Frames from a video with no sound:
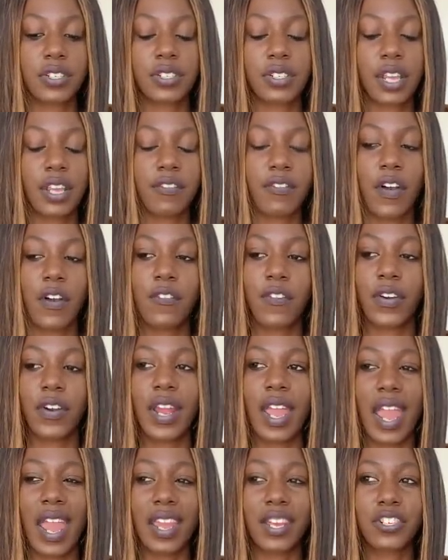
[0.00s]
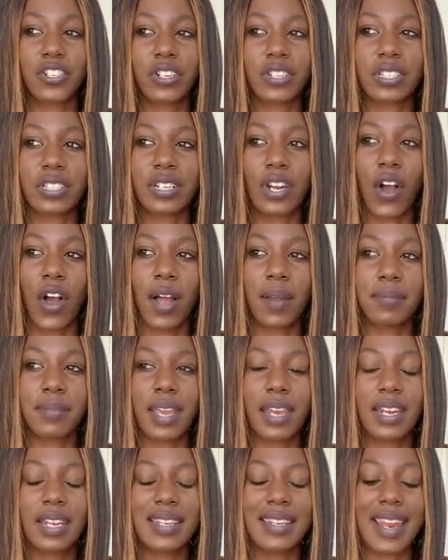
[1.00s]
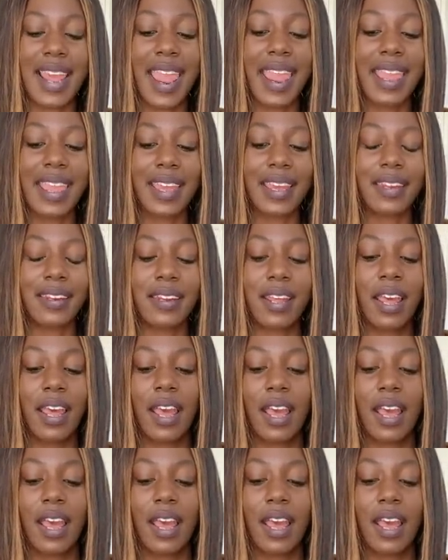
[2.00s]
They felt very anxious and, oh, I'm getting naked.